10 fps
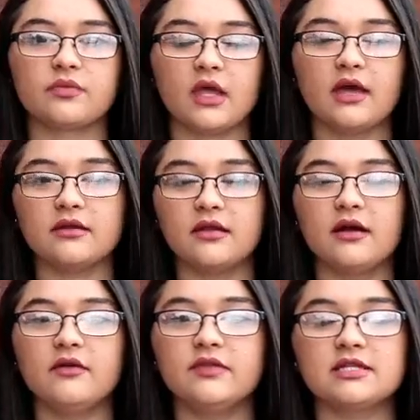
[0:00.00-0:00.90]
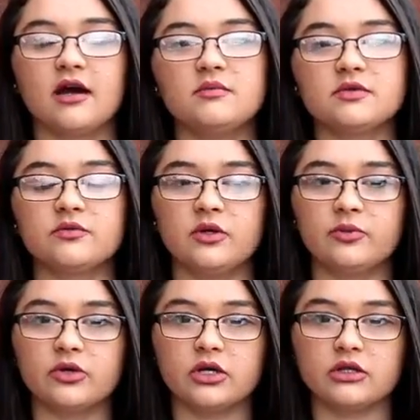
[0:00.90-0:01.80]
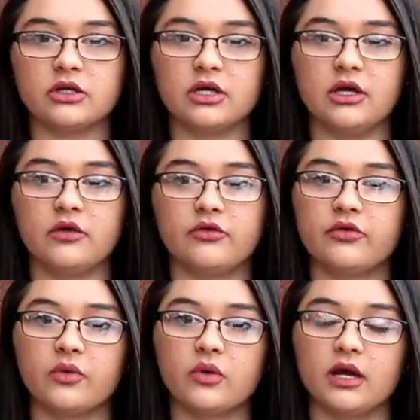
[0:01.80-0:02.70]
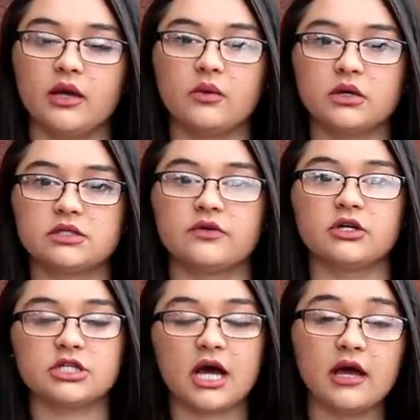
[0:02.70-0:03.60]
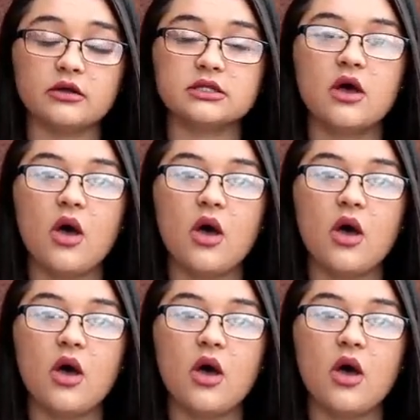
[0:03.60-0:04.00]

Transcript: And a lot of the times when people are looking for a horse for a child